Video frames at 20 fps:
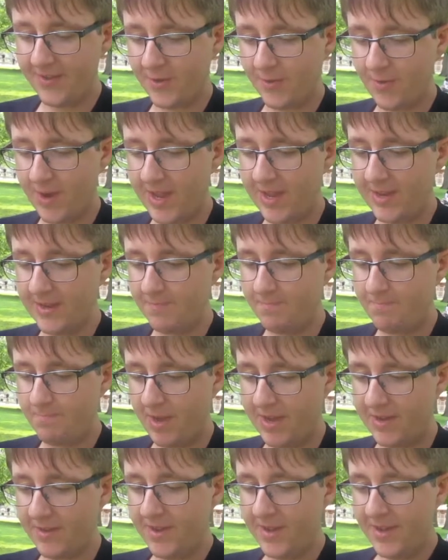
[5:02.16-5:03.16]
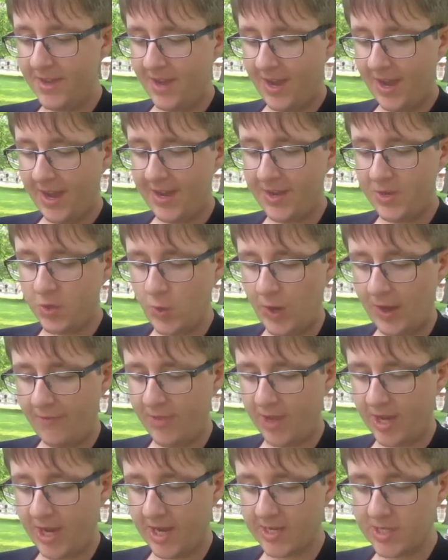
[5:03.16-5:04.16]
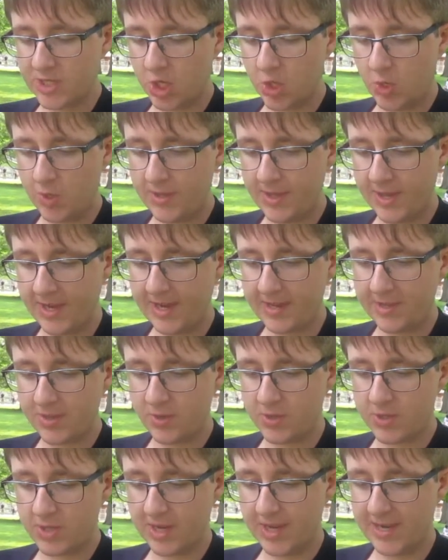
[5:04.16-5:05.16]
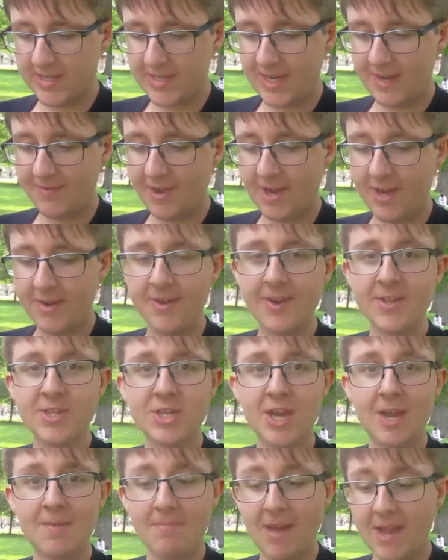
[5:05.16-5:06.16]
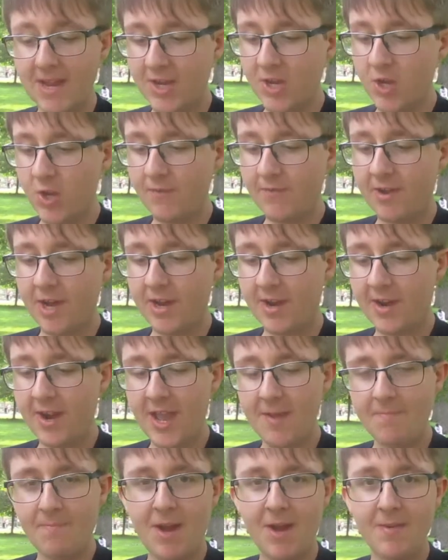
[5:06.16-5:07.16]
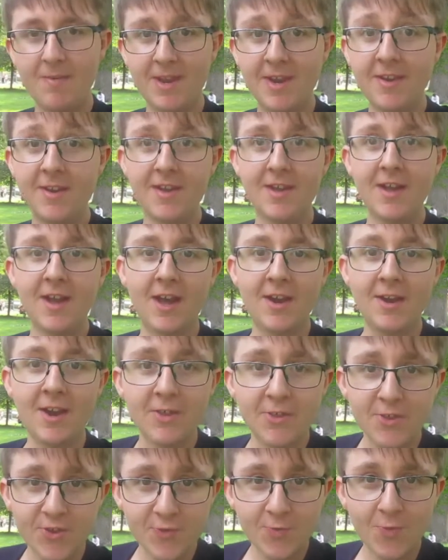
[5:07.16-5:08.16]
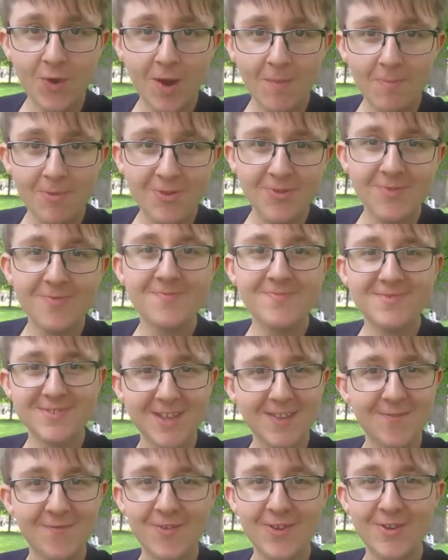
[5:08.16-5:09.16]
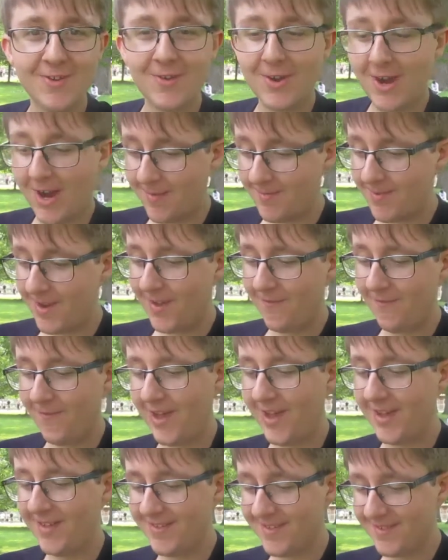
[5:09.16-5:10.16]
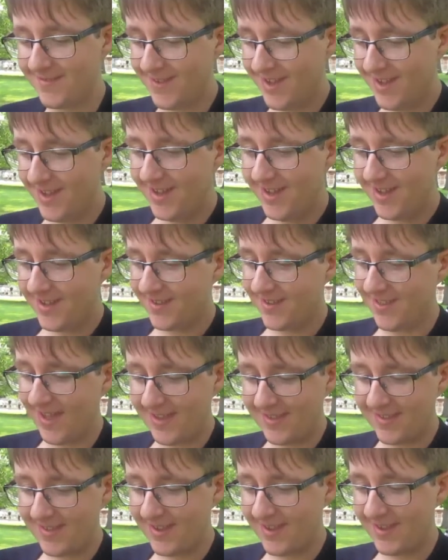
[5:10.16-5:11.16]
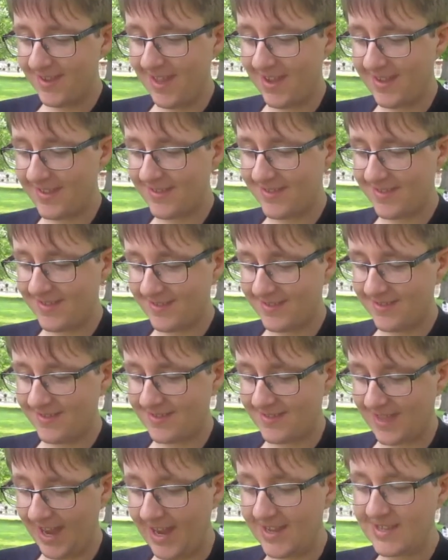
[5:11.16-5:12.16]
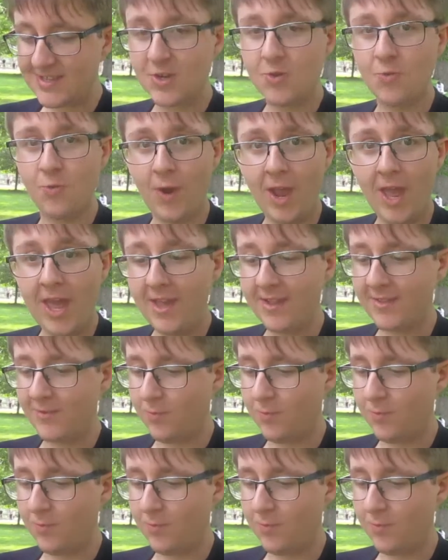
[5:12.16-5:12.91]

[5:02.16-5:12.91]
great, but I do have the gacha going like I told you guys, and I've gotten a Chimecho, I've got an Apom, and another Swablu, just for you Calm Day fans. So that's great.